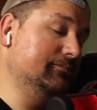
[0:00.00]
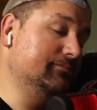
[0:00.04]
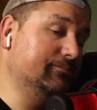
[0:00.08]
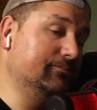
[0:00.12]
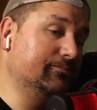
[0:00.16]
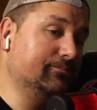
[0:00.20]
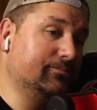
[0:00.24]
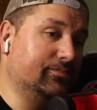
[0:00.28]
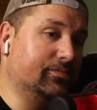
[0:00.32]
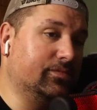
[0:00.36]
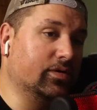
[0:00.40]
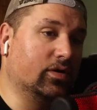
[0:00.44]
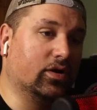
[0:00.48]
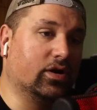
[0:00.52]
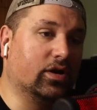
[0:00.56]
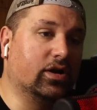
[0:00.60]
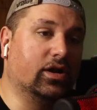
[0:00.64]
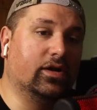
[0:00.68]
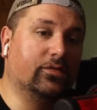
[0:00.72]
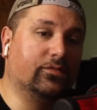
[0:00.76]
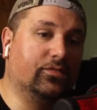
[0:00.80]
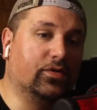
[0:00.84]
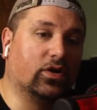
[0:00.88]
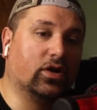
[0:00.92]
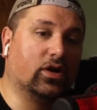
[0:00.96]
they're
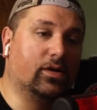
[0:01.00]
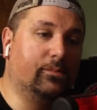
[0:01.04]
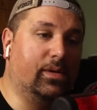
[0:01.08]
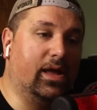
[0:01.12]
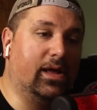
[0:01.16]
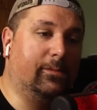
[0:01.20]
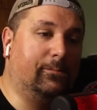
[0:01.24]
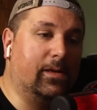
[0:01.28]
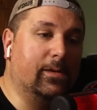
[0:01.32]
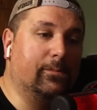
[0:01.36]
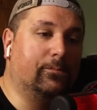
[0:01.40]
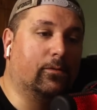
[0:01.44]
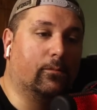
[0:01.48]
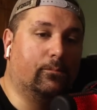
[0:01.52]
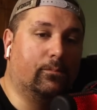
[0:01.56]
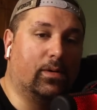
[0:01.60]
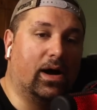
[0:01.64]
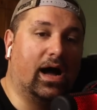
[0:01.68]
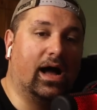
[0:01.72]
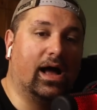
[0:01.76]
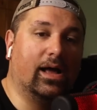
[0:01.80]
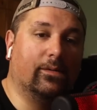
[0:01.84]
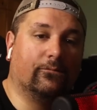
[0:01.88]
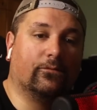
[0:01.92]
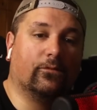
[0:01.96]
gonna make people
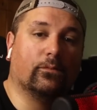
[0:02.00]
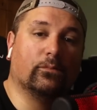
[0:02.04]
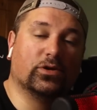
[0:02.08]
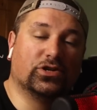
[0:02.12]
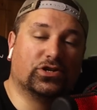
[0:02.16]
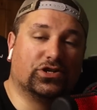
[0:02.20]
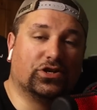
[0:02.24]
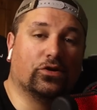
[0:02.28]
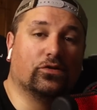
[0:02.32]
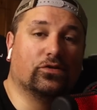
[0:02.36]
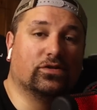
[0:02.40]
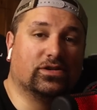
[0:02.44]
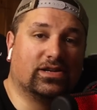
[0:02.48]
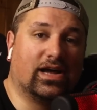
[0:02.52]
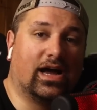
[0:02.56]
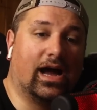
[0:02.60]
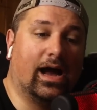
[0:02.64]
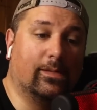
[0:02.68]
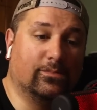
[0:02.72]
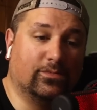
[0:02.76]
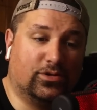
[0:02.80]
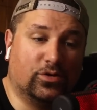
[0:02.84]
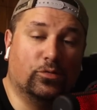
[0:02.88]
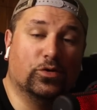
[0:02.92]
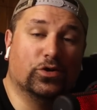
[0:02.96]
buy them from a certain
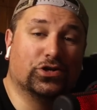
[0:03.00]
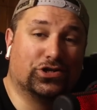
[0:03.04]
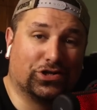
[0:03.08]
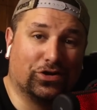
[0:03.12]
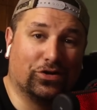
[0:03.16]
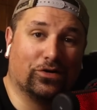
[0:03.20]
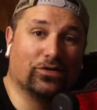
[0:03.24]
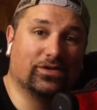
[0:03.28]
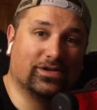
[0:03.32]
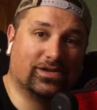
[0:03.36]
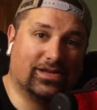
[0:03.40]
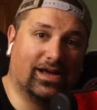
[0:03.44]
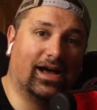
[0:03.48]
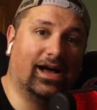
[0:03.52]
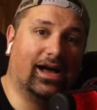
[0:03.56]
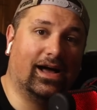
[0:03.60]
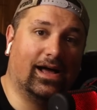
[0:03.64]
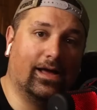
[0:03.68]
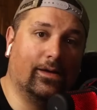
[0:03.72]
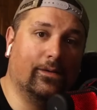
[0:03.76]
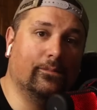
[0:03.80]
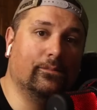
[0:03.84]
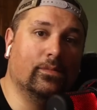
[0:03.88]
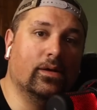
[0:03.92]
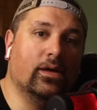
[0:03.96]
time to a certain
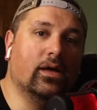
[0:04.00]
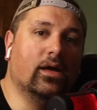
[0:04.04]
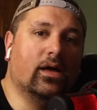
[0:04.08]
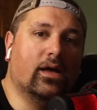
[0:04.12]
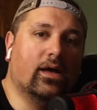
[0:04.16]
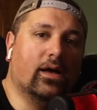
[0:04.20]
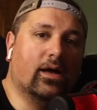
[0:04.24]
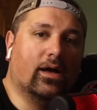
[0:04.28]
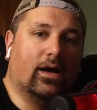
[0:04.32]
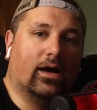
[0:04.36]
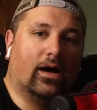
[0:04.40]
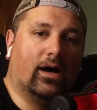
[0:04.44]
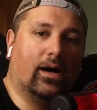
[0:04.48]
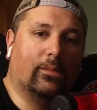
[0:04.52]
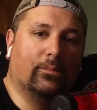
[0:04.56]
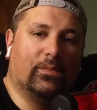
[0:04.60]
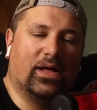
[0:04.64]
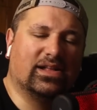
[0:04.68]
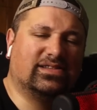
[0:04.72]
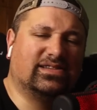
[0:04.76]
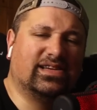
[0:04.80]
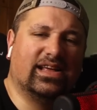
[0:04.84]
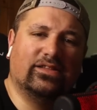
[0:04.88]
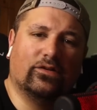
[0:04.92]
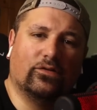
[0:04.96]
time. I'm
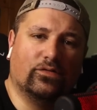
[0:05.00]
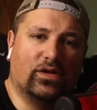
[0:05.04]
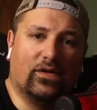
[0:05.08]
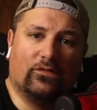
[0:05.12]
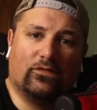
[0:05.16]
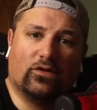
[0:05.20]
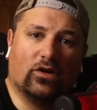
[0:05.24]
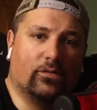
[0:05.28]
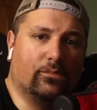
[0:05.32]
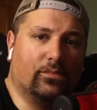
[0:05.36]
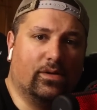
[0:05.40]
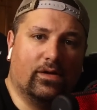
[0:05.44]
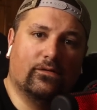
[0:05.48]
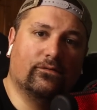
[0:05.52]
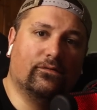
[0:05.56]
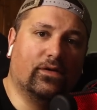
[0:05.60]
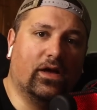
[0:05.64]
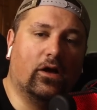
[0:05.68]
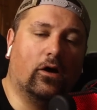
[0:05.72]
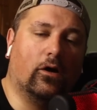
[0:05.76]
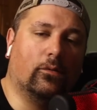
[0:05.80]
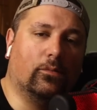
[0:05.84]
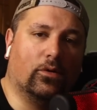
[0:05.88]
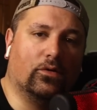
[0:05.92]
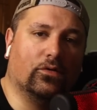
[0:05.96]
not saying they're never gonna be
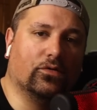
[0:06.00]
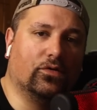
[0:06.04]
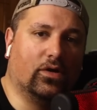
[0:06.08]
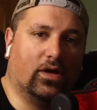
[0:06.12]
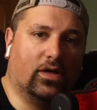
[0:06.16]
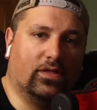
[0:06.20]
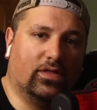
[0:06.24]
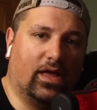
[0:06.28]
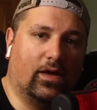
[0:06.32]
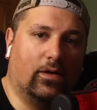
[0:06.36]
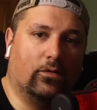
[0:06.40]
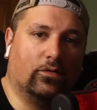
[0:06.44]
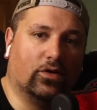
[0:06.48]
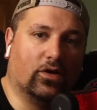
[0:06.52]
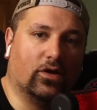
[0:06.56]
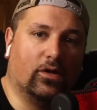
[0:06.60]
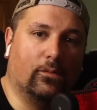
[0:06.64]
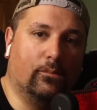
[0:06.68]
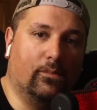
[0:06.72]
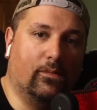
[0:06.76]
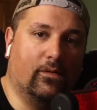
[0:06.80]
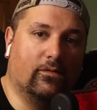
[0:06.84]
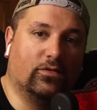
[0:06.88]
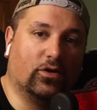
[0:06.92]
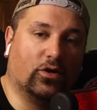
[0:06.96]
available. They're
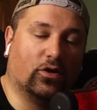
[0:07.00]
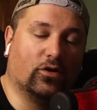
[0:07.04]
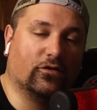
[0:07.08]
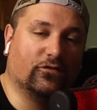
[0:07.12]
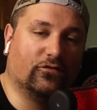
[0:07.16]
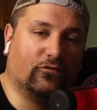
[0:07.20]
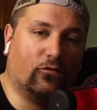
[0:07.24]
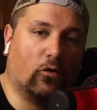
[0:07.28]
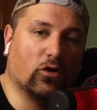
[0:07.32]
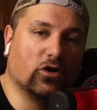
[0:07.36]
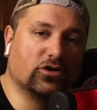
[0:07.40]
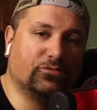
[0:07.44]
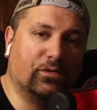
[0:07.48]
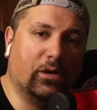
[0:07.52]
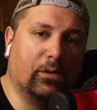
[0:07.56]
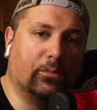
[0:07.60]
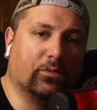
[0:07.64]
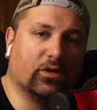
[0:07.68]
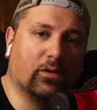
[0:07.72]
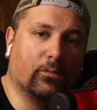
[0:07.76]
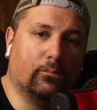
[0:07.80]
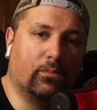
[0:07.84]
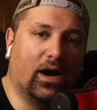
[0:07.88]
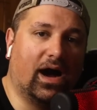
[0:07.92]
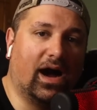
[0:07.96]
gonna force
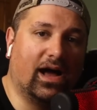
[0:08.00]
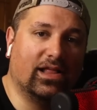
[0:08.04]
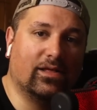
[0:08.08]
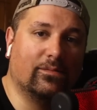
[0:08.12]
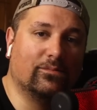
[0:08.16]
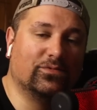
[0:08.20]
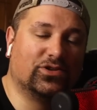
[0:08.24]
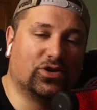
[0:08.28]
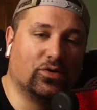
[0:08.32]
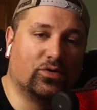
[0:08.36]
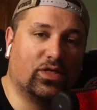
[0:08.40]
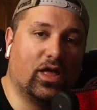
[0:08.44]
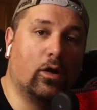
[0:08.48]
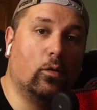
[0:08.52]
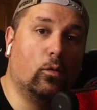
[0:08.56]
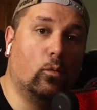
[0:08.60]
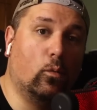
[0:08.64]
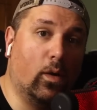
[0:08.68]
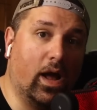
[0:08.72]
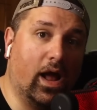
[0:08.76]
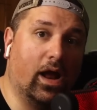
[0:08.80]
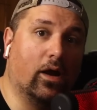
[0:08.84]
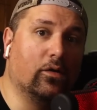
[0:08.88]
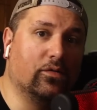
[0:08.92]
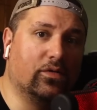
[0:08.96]
people to buy them so they
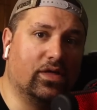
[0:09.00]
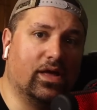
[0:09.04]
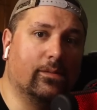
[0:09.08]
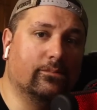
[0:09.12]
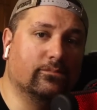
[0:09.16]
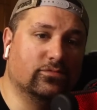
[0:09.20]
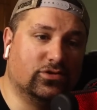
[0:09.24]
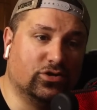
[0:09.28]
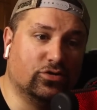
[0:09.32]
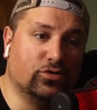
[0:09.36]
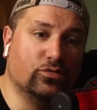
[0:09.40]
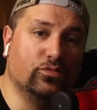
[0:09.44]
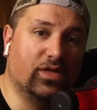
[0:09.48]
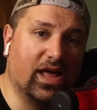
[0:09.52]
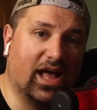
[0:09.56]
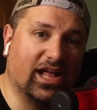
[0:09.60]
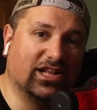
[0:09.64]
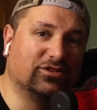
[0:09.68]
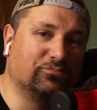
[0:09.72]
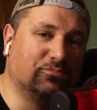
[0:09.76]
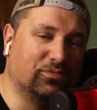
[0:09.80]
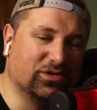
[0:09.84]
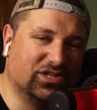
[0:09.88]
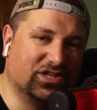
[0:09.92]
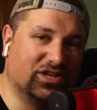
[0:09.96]
wear them to that
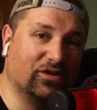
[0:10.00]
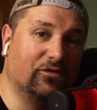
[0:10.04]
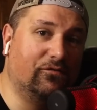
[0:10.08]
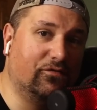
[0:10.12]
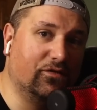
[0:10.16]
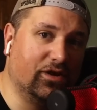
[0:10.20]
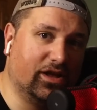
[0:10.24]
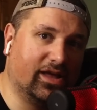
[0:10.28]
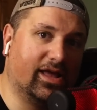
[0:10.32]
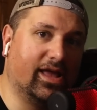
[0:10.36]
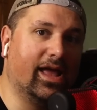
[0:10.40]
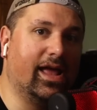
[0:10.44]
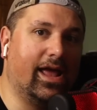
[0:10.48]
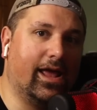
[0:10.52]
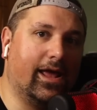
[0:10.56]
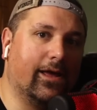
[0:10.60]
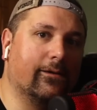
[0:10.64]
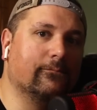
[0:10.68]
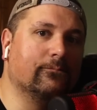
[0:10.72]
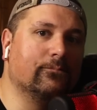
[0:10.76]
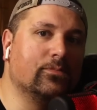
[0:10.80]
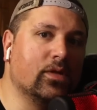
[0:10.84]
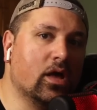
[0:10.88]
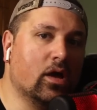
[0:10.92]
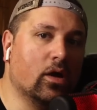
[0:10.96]
specific
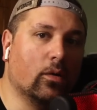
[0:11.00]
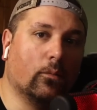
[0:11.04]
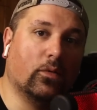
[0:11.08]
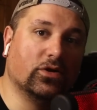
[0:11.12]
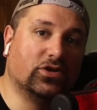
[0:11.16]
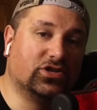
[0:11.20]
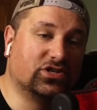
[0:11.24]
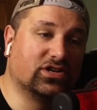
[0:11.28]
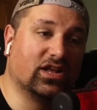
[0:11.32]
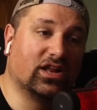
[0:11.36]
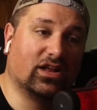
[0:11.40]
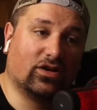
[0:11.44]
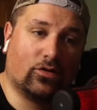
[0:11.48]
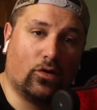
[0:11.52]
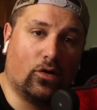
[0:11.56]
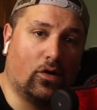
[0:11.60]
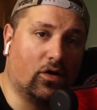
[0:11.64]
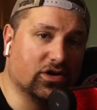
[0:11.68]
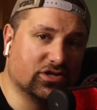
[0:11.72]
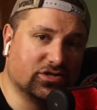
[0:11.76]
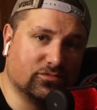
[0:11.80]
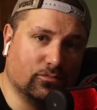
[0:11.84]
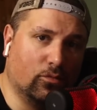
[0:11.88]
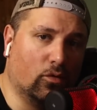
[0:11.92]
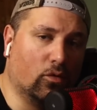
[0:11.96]
game, which is gonna
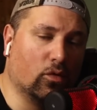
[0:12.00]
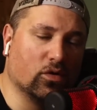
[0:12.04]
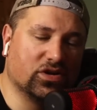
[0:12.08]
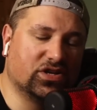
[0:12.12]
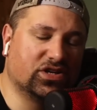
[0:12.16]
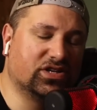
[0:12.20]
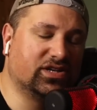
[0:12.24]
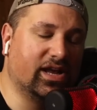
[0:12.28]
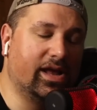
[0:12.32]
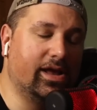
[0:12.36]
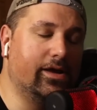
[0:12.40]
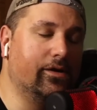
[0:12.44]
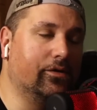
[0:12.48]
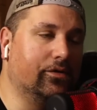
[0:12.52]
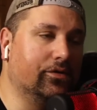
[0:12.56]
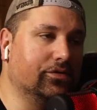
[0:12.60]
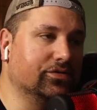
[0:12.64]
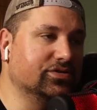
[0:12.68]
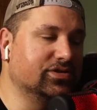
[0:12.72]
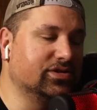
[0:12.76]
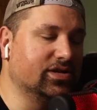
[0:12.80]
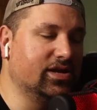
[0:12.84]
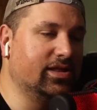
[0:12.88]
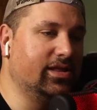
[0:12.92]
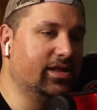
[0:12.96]
cause more
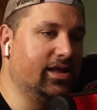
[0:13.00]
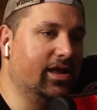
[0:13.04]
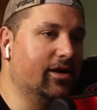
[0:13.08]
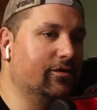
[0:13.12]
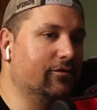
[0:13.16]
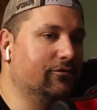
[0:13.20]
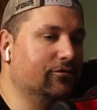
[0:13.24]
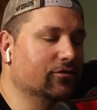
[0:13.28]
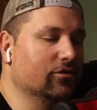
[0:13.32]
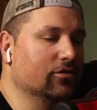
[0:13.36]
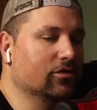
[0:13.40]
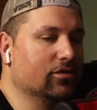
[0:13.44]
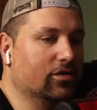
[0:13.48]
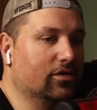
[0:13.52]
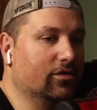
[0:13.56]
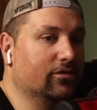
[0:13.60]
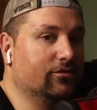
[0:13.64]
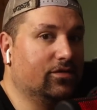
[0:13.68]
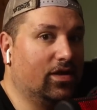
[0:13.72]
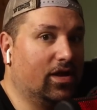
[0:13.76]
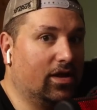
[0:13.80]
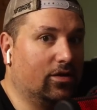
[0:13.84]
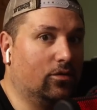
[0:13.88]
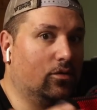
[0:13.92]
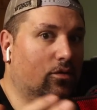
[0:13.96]
sales in the effort
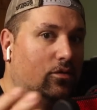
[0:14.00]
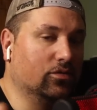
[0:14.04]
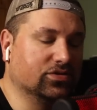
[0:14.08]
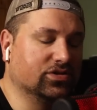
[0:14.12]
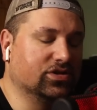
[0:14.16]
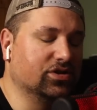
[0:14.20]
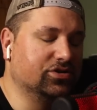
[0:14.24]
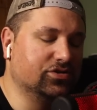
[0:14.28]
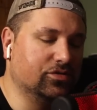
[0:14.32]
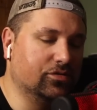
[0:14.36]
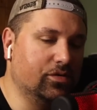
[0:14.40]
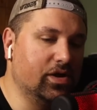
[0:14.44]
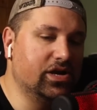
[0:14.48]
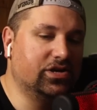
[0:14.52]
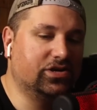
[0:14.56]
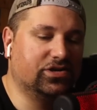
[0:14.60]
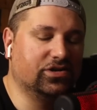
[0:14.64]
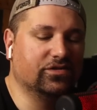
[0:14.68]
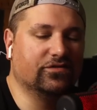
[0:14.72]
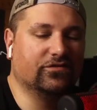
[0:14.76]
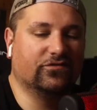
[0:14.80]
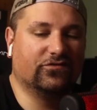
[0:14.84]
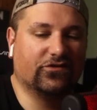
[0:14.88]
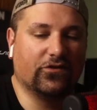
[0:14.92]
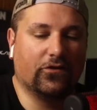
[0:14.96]
of that whole
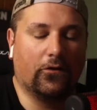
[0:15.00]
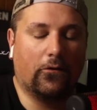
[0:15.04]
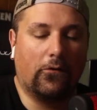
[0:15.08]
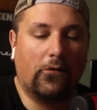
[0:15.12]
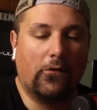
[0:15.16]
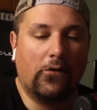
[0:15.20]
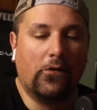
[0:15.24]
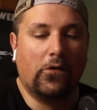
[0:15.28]
situation. So